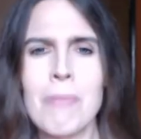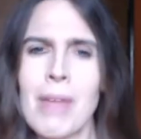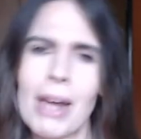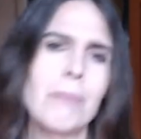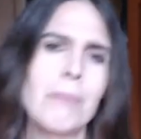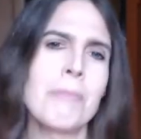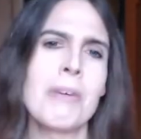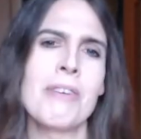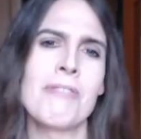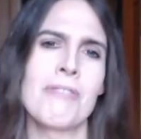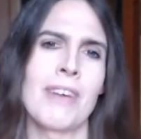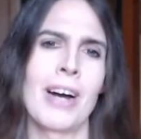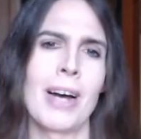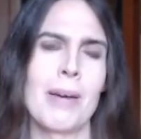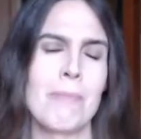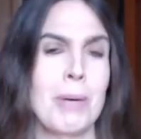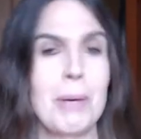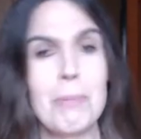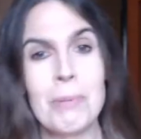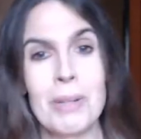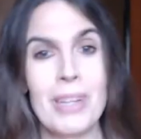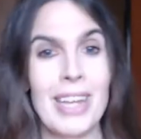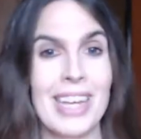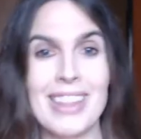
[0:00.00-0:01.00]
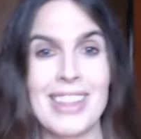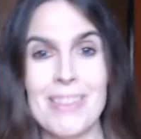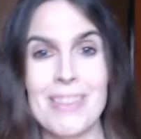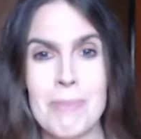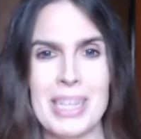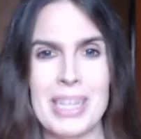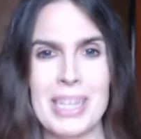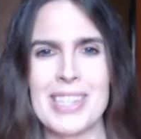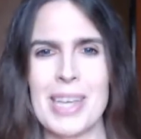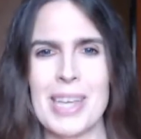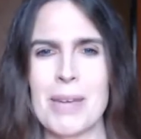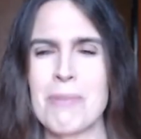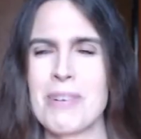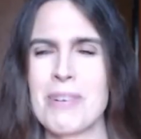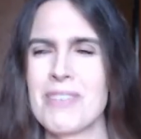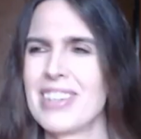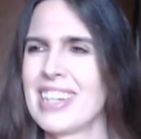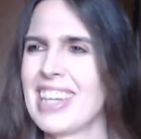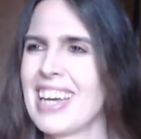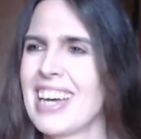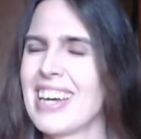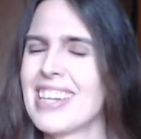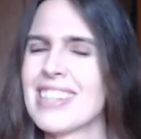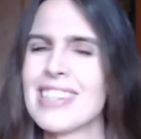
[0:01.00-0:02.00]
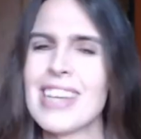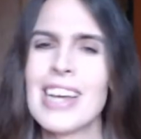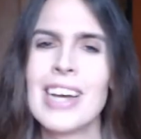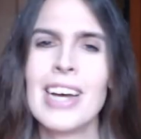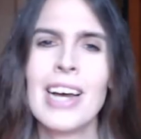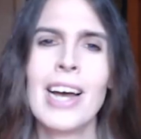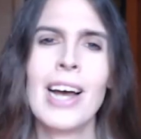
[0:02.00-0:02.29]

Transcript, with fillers: That'll be fine. People like the Beat Saber videos.